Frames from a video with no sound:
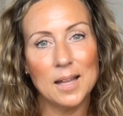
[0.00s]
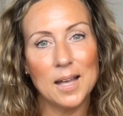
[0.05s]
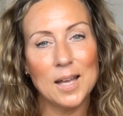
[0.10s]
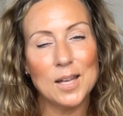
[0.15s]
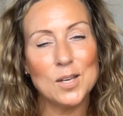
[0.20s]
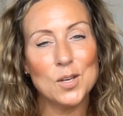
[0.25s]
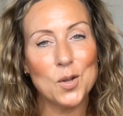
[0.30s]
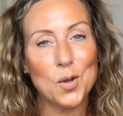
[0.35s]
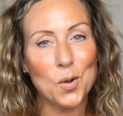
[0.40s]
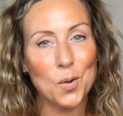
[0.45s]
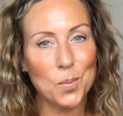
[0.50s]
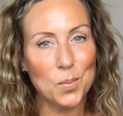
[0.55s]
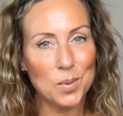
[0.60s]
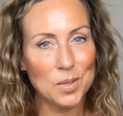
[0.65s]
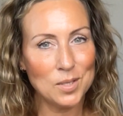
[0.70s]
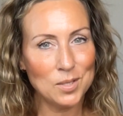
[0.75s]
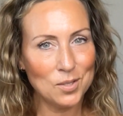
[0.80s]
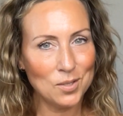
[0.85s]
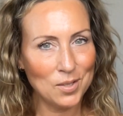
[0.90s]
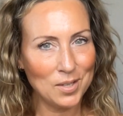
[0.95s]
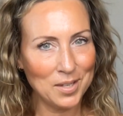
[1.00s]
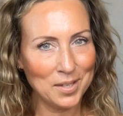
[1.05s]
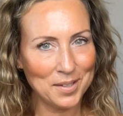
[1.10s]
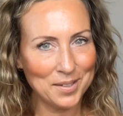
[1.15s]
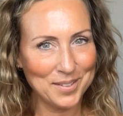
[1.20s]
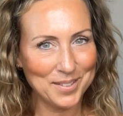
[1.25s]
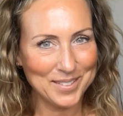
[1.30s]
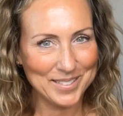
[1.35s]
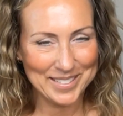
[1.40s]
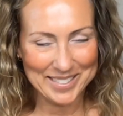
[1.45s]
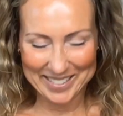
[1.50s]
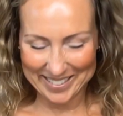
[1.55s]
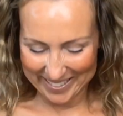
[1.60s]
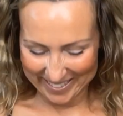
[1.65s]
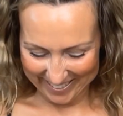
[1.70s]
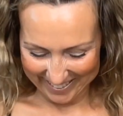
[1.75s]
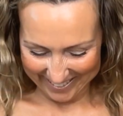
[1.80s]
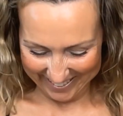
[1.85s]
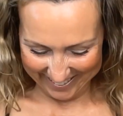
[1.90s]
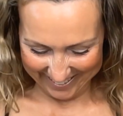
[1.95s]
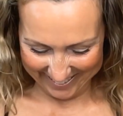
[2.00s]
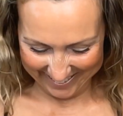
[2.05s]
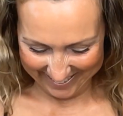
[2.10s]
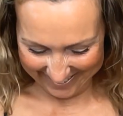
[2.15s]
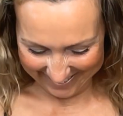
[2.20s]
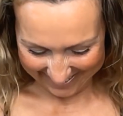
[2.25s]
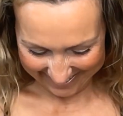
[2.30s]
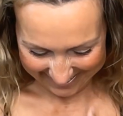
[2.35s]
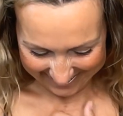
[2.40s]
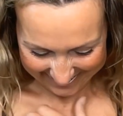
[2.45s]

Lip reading: and open your ears.